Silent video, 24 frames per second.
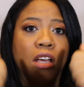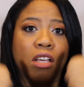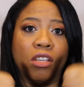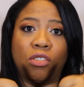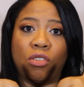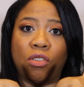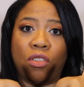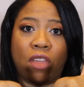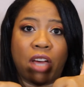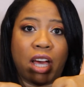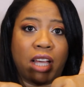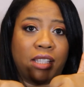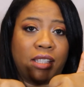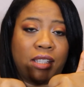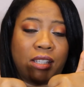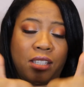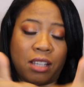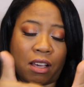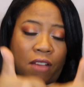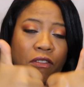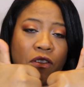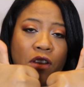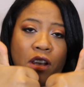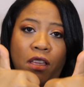so that's a
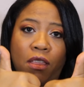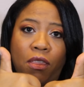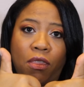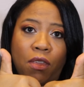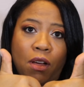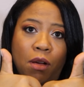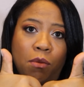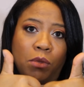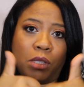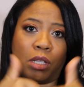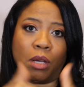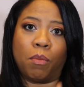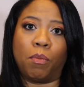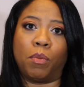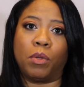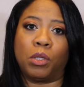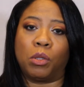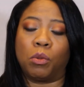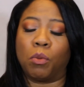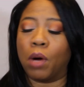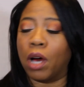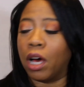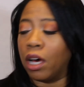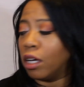definite thumbs up
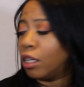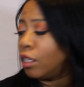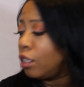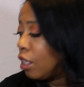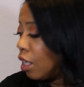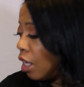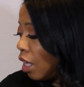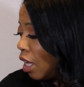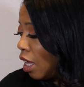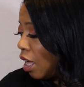as well.